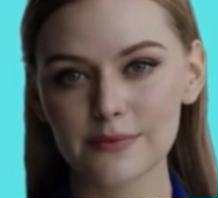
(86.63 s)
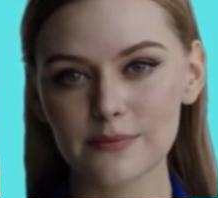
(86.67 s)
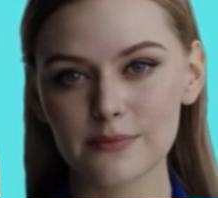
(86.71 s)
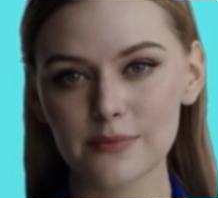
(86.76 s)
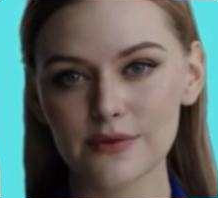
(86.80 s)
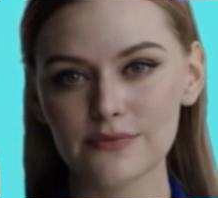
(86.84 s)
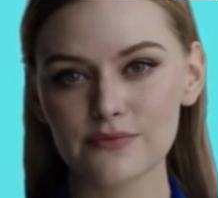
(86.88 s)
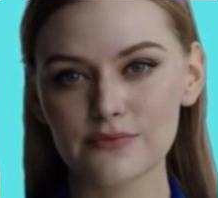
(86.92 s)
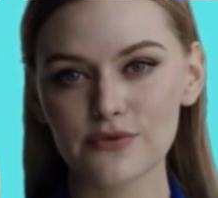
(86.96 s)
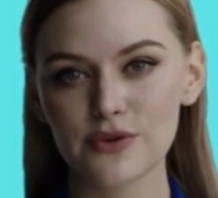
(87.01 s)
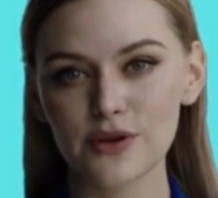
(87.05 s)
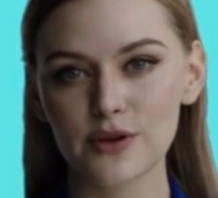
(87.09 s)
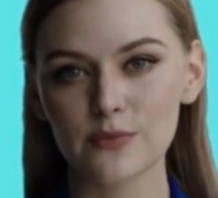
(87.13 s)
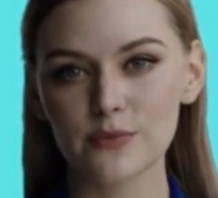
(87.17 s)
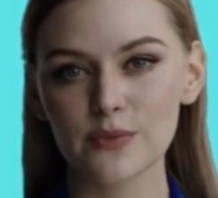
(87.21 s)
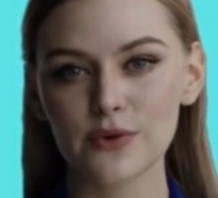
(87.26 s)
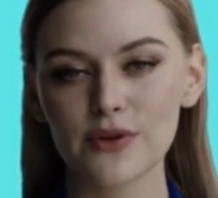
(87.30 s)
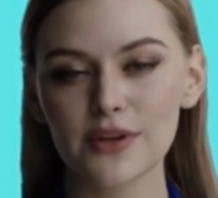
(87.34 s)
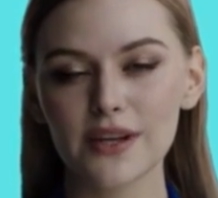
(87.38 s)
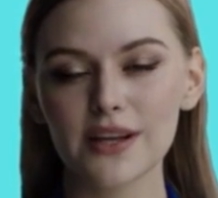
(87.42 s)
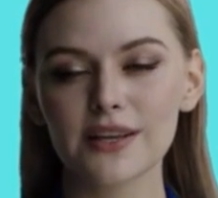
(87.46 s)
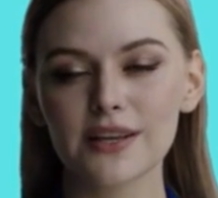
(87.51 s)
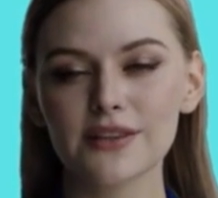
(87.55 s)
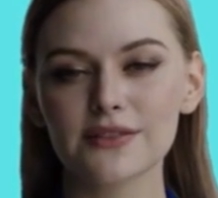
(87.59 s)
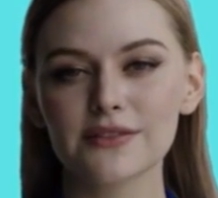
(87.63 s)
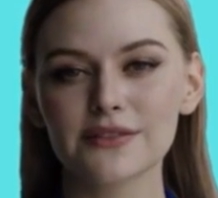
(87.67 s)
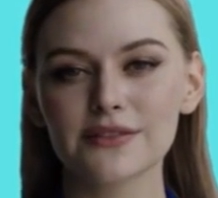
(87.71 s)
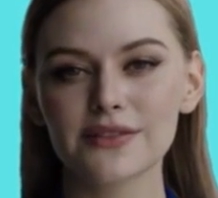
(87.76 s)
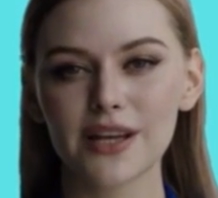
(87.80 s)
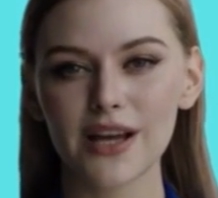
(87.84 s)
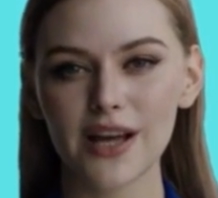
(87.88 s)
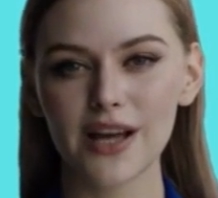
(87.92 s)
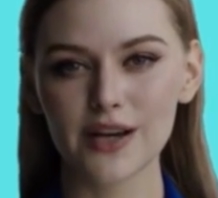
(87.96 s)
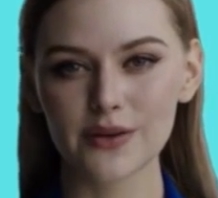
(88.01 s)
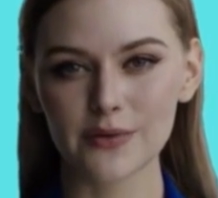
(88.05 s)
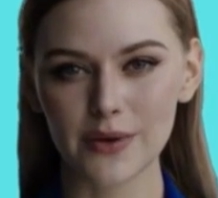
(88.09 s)
Before putting in the
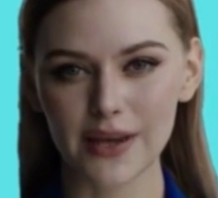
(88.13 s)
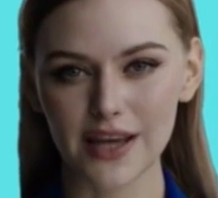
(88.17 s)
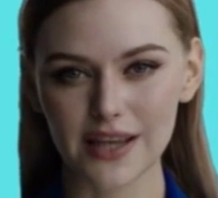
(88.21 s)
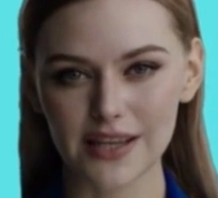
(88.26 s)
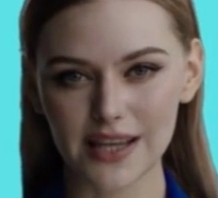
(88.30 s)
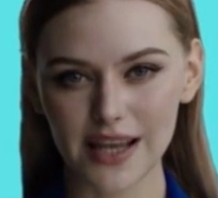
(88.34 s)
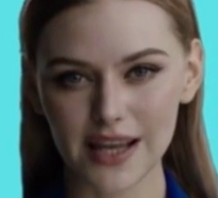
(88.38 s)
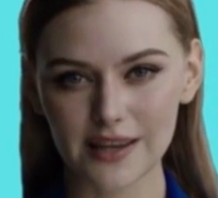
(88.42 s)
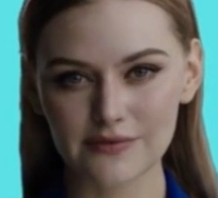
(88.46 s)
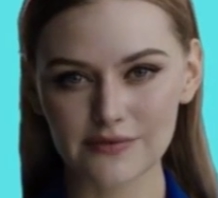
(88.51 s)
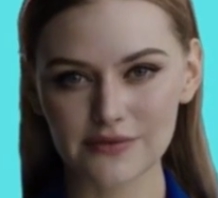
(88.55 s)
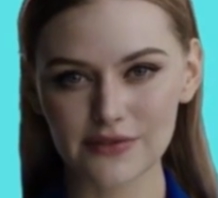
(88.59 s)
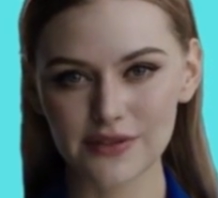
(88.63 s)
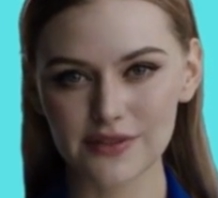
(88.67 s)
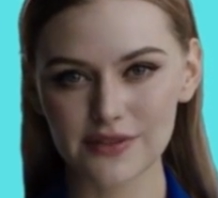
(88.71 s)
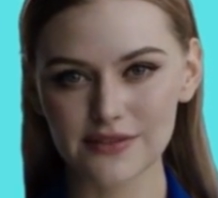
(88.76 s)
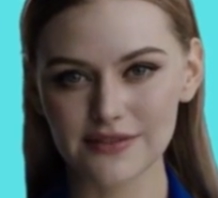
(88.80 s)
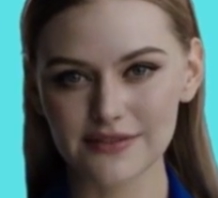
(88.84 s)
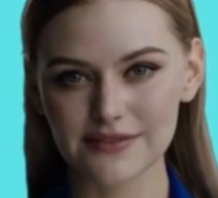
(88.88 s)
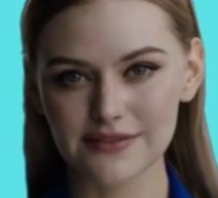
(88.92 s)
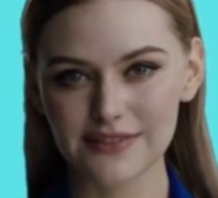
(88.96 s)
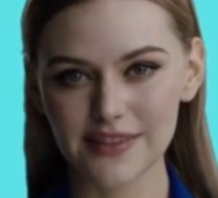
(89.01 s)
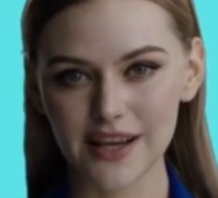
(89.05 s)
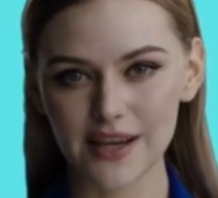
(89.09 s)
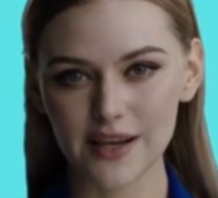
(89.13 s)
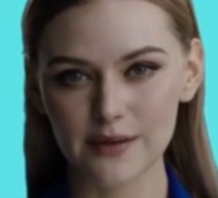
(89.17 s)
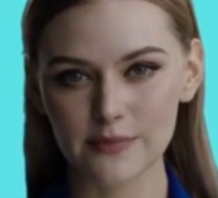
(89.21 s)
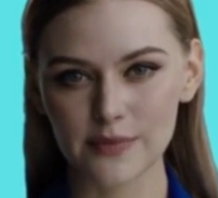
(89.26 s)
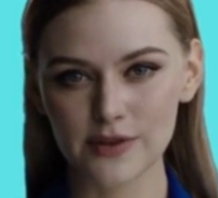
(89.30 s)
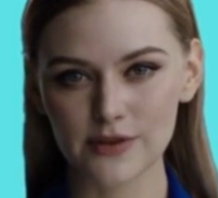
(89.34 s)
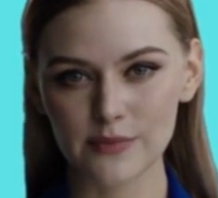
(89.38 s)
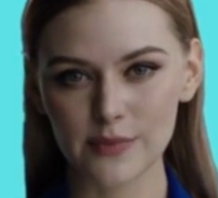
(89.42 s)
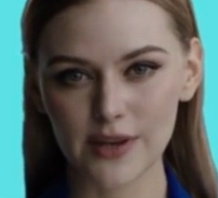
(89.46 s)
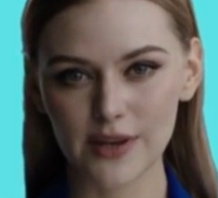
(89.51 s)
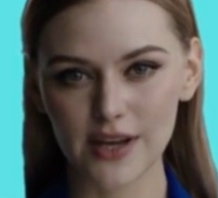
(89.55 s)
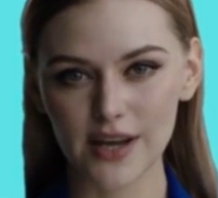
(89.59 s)
time and effort to set up
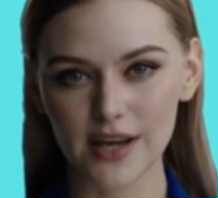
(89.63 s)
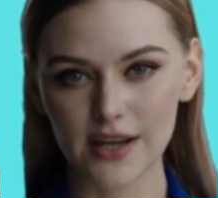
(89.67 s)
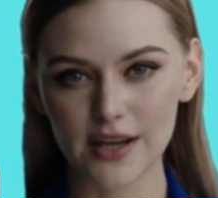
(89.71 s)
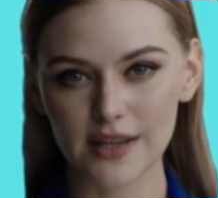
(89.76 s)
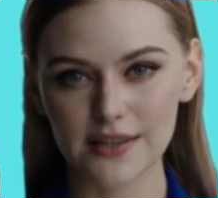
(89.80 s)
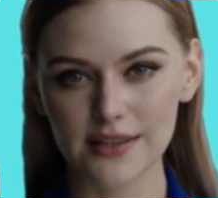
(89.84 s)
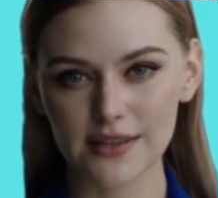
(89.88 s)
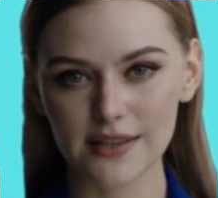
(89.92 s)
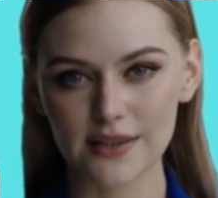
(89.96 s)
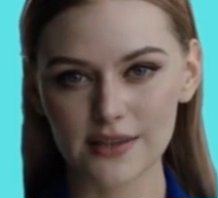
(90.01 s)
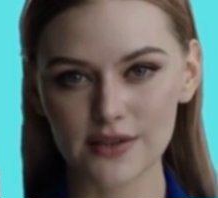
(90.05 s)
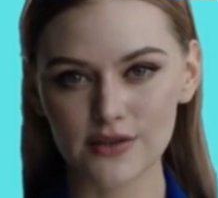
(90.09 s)
your blog,